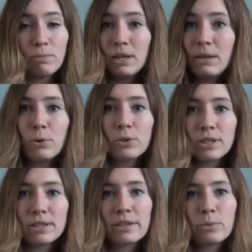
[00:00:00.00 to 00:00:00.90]
mini
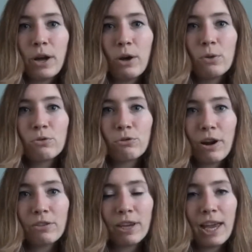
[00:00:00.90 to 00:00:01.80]
bosses as well
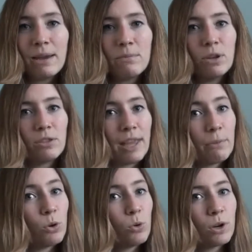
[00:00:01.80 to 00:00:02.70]
throughout the game, they
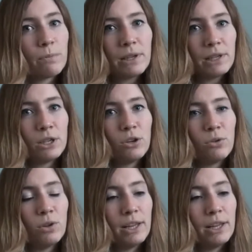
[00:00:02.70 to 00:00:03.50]
were all completely new.